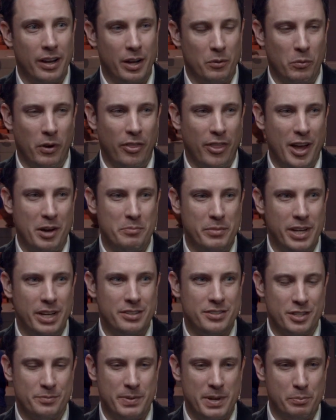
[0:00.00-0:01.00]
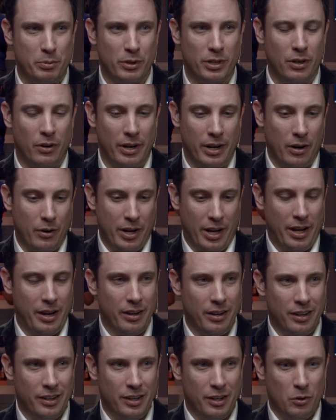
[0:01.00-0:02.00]
And what that means is people are going, okay,
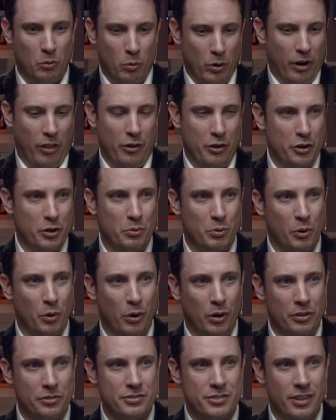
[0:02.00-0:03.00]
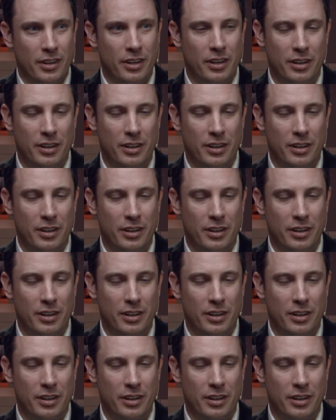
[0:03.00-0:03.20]
what are the new rules?